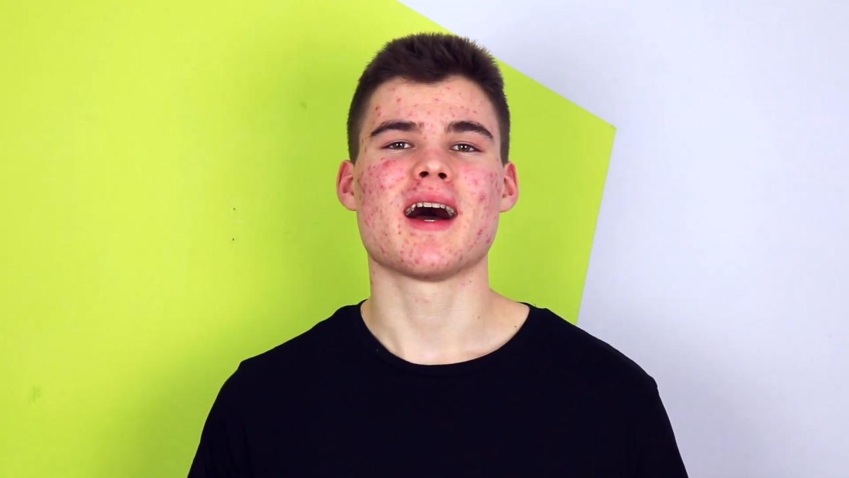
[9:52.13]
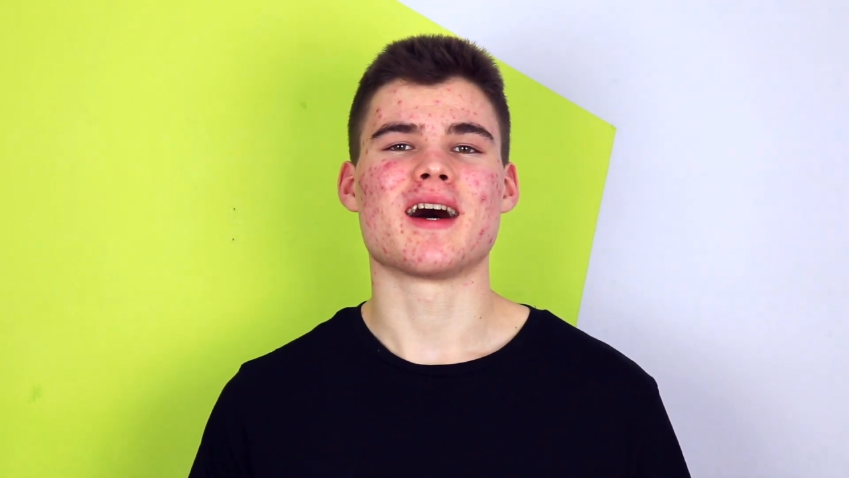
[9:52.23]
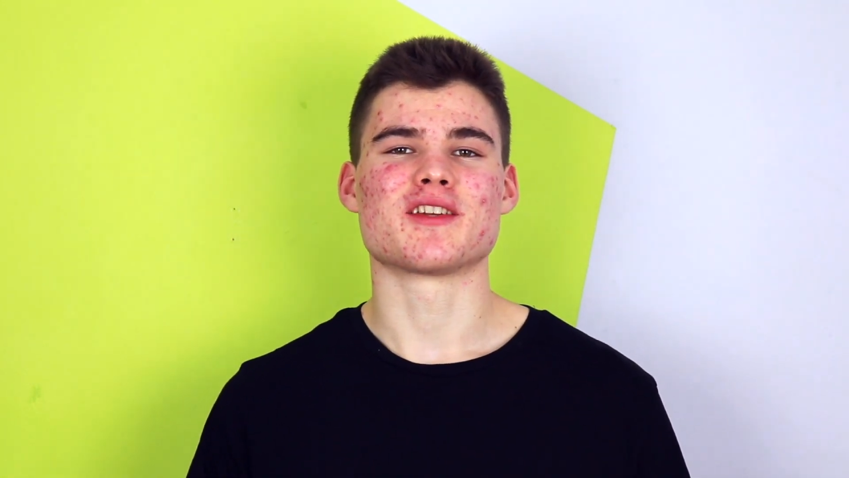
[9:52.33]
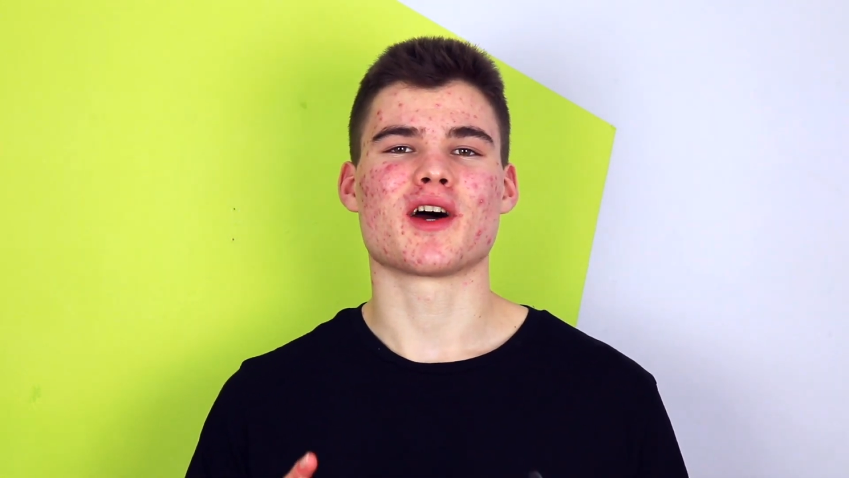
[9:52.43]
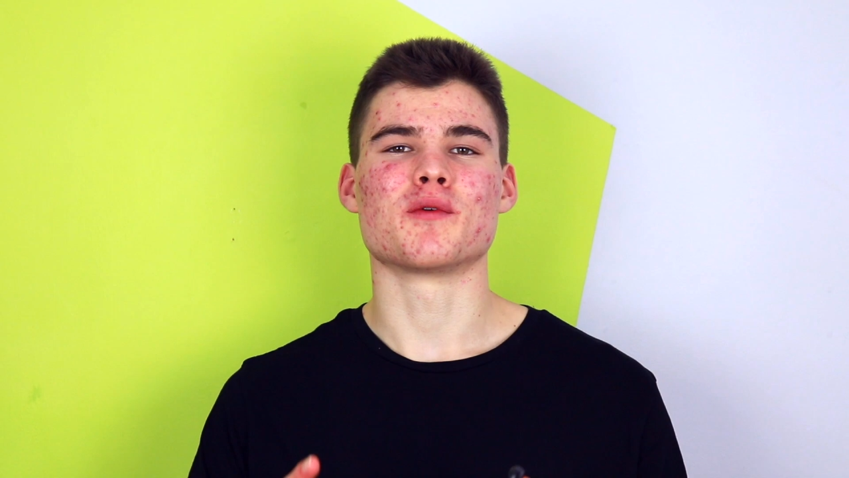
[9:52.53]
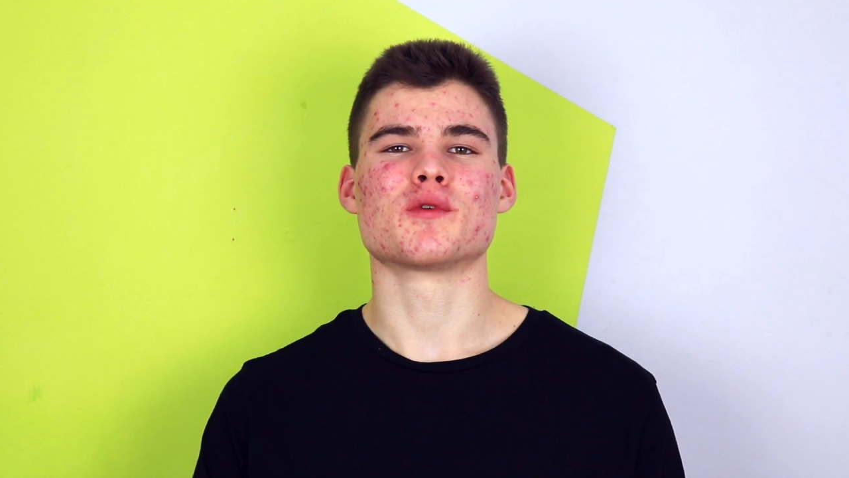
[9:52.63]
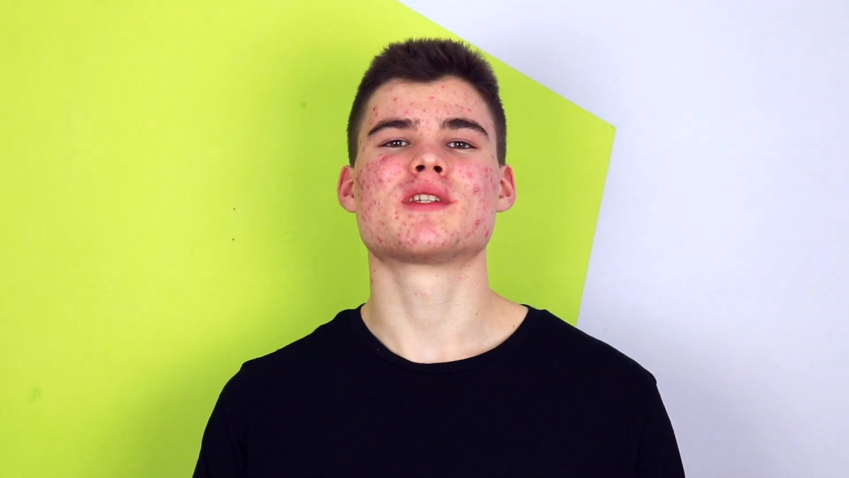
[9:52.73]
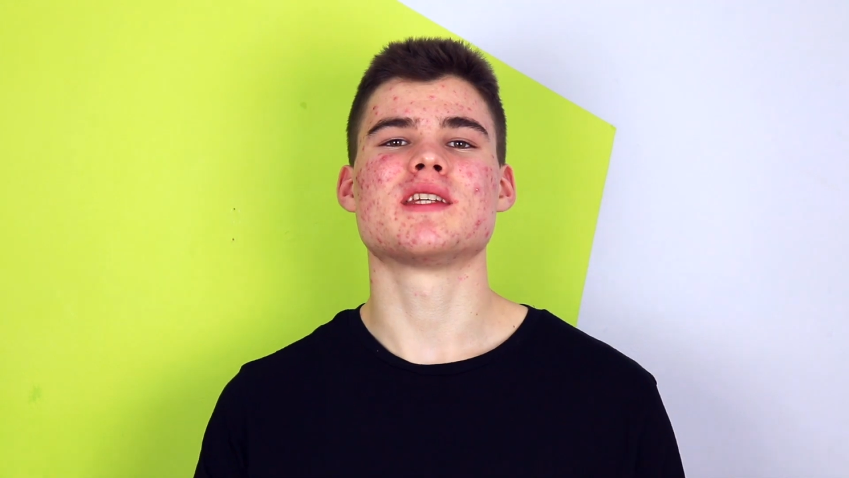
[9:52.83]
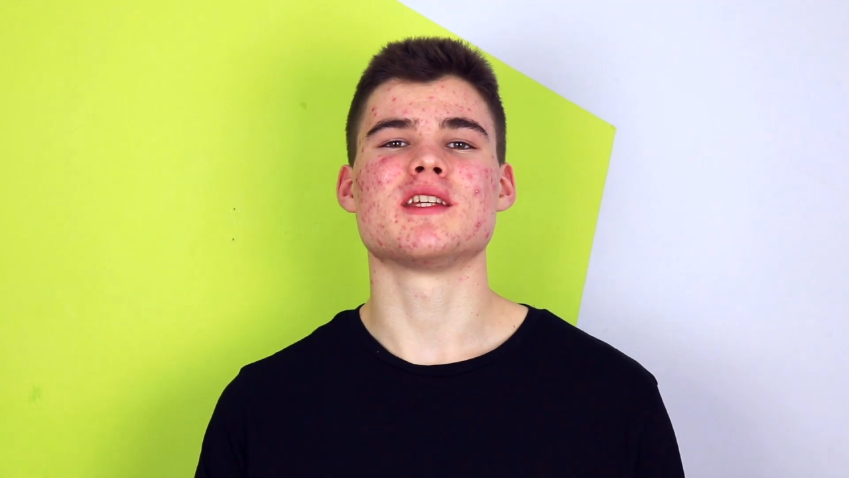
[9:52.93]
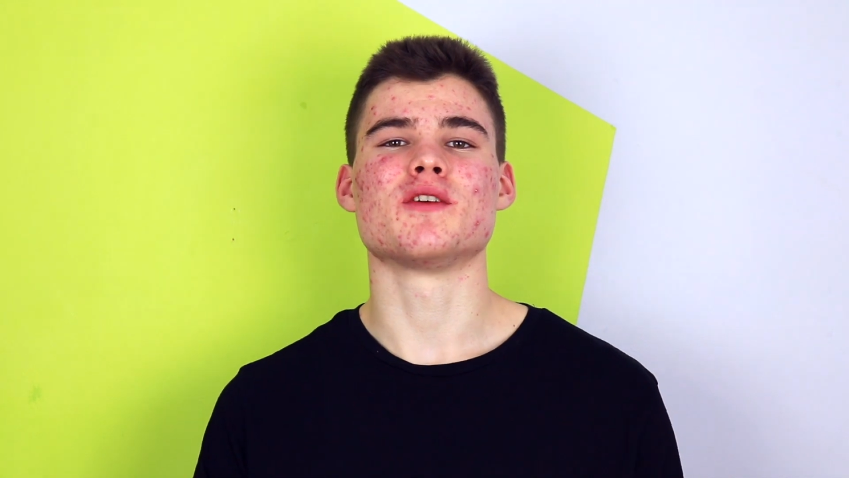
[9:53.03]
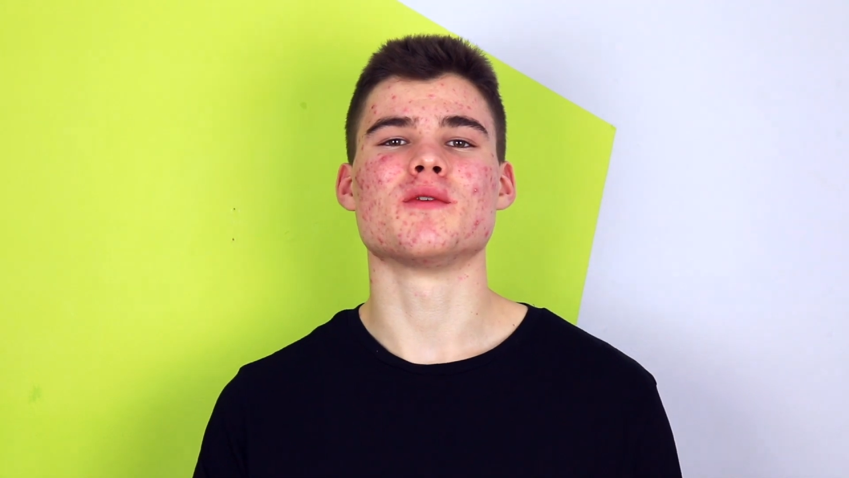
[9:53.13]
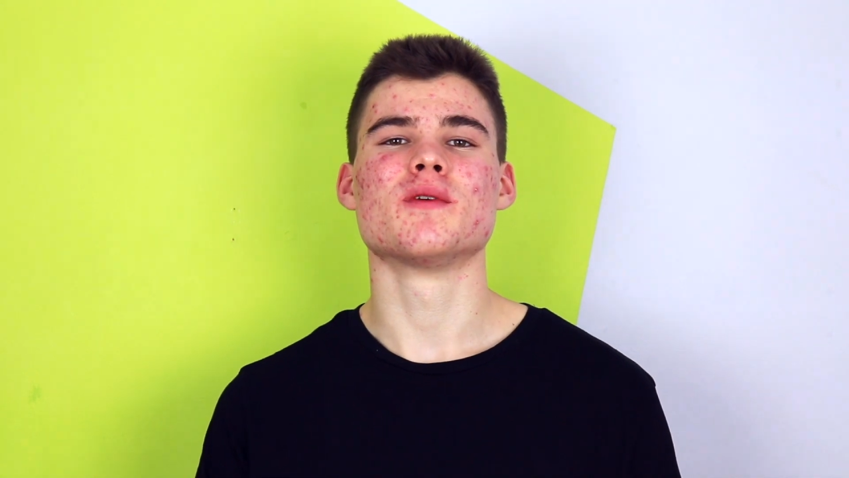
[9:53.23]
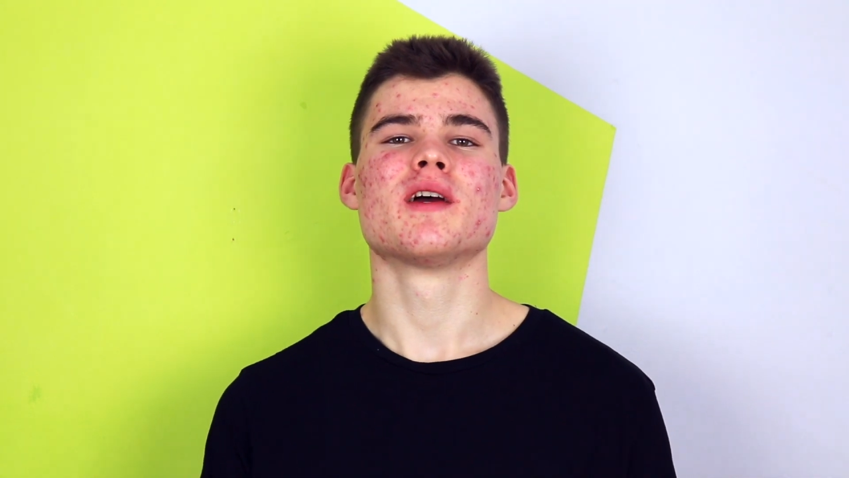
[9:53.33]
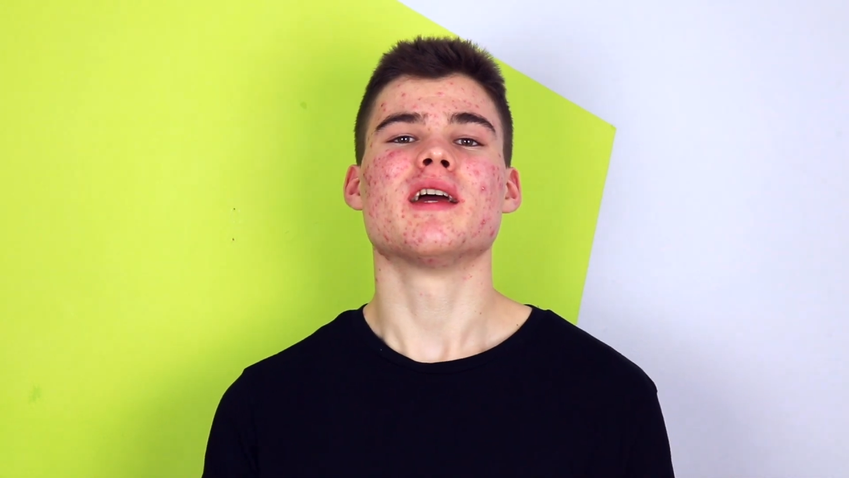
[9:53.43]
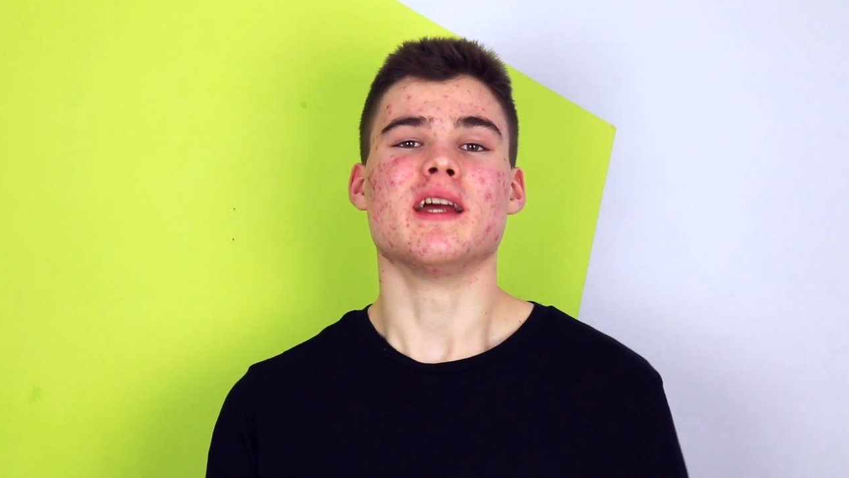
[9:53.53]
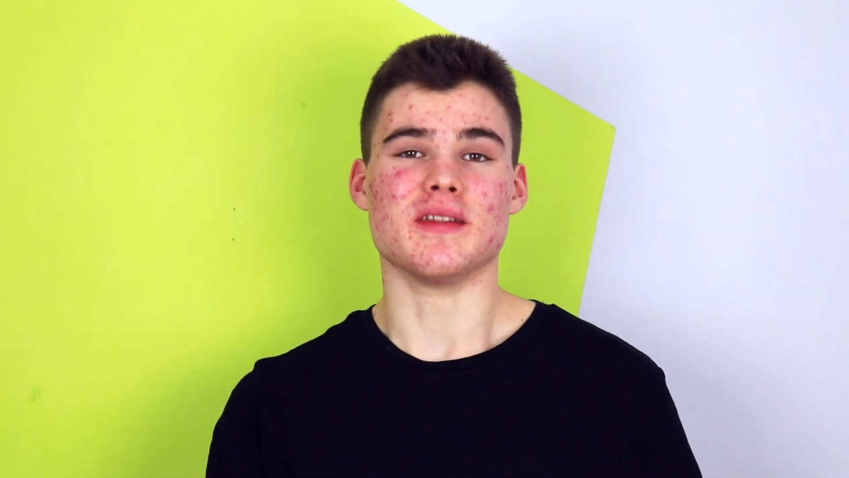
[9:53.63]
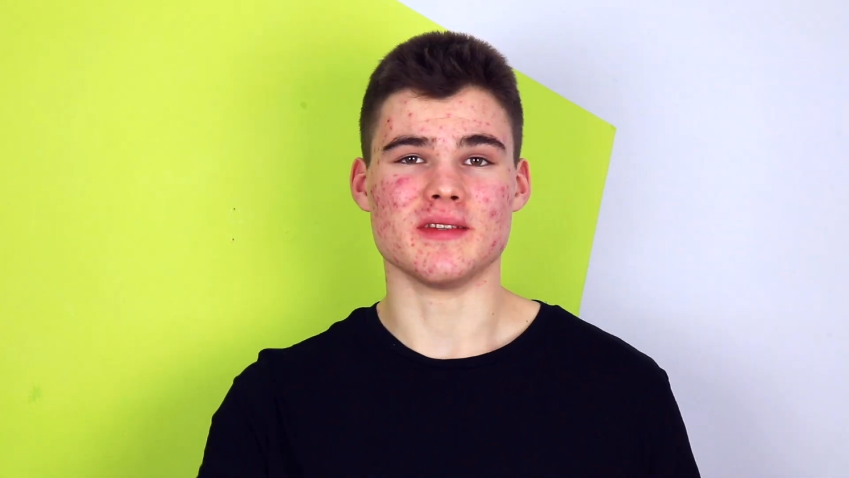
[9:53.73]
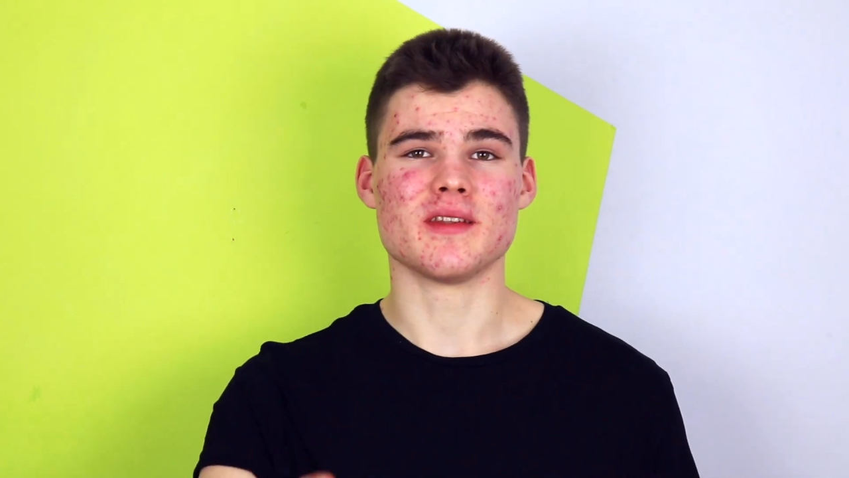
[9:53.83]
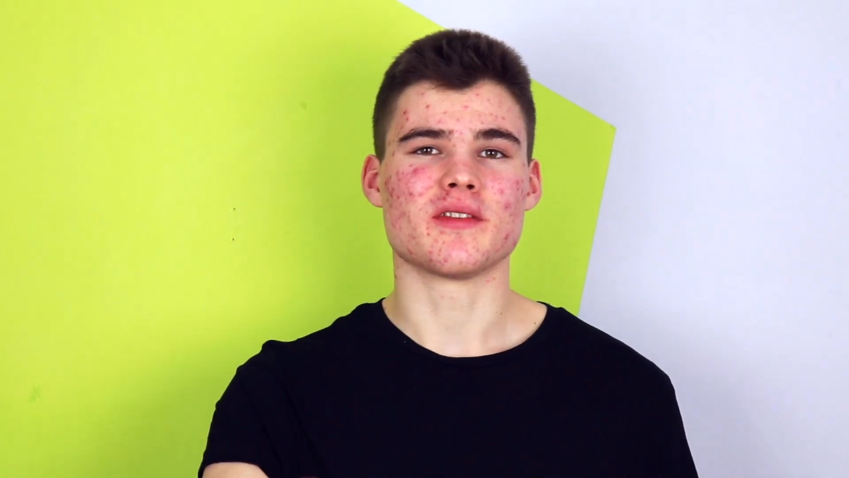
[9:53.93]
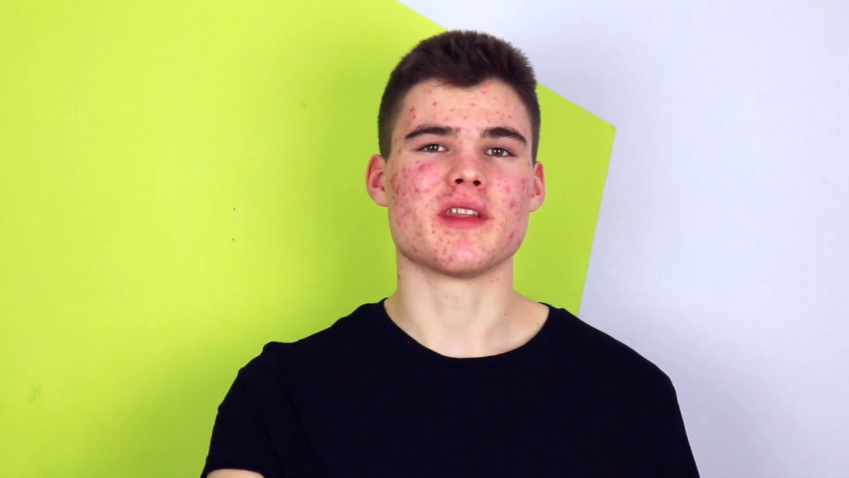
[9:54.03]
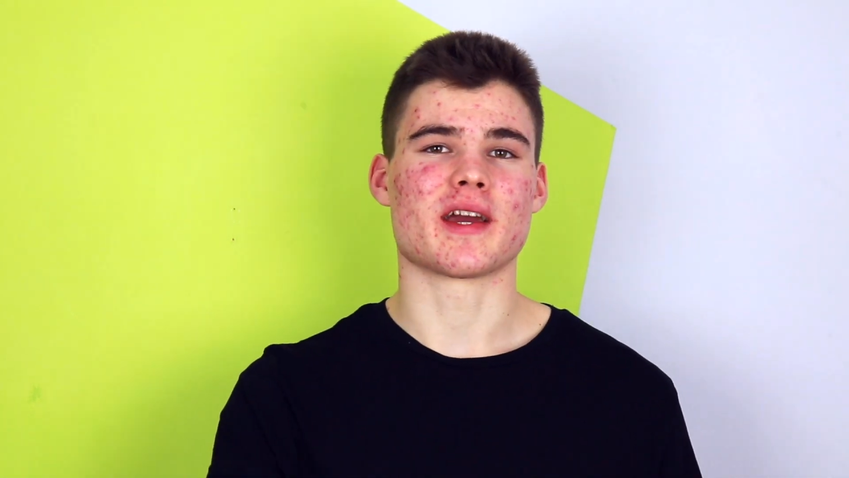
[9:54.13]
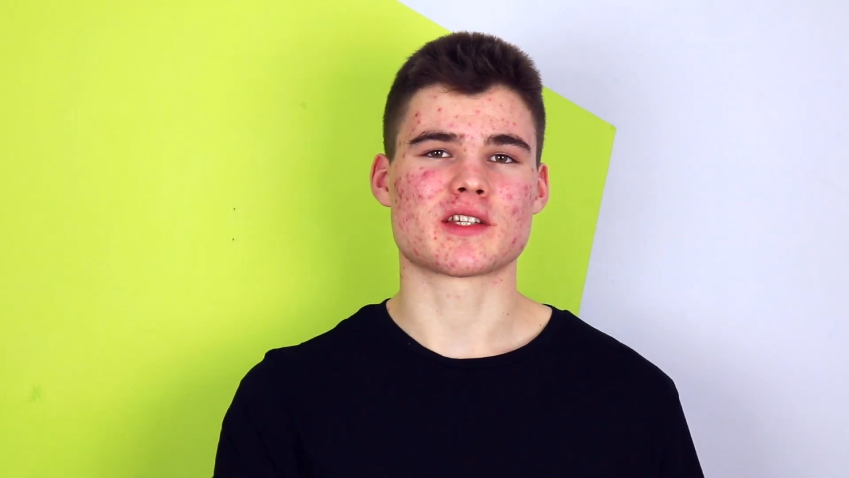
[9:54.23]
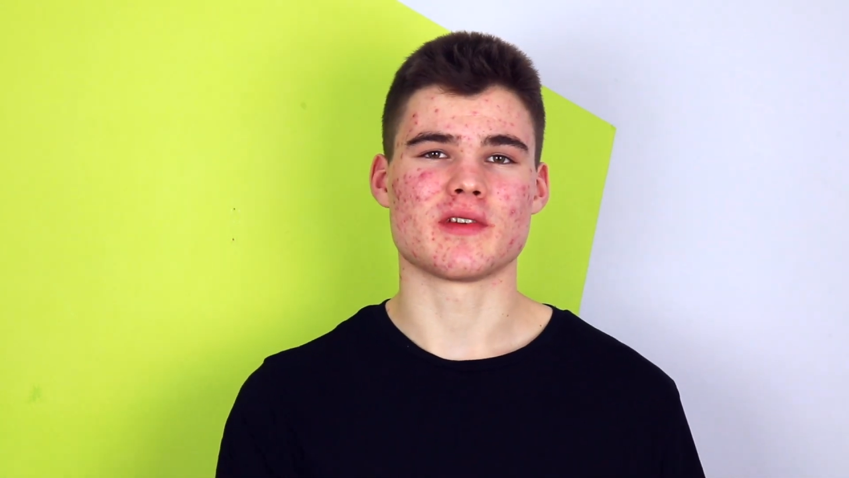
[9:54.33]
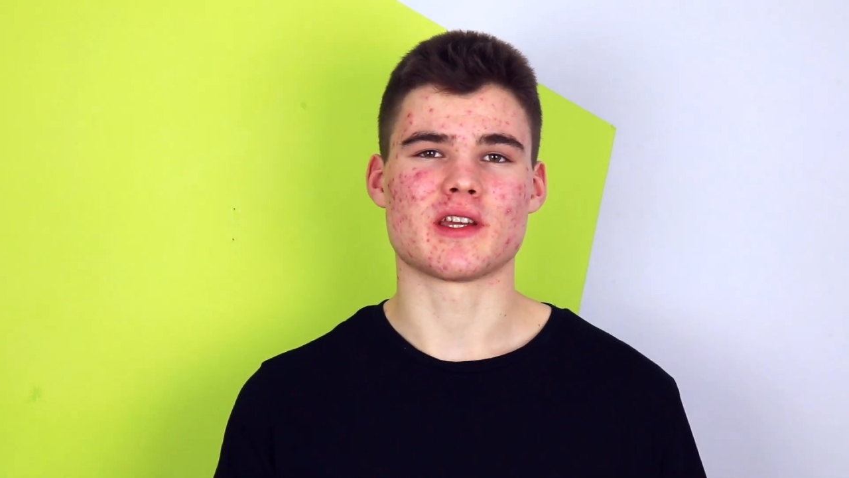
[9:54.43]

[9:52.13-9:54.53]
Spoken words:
and I will see you in the next